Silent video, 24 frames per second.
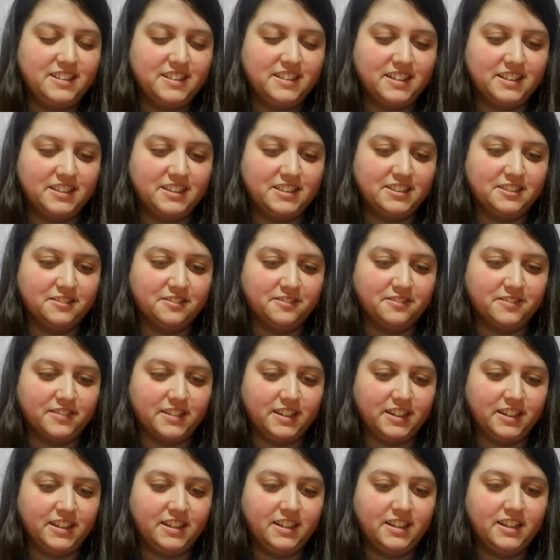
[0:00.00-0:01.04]
That's so
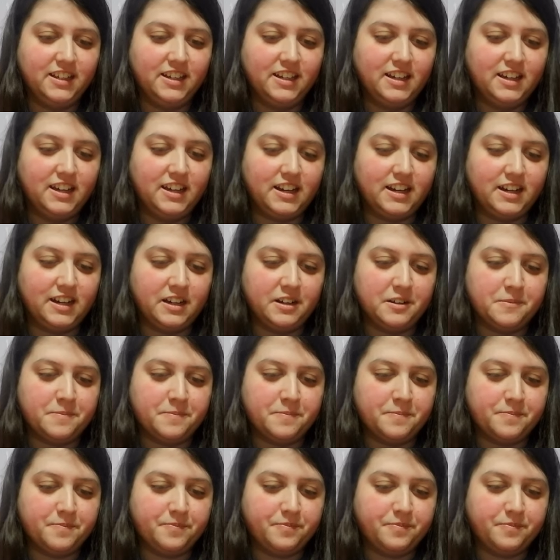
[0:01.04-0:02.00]
funny. Um,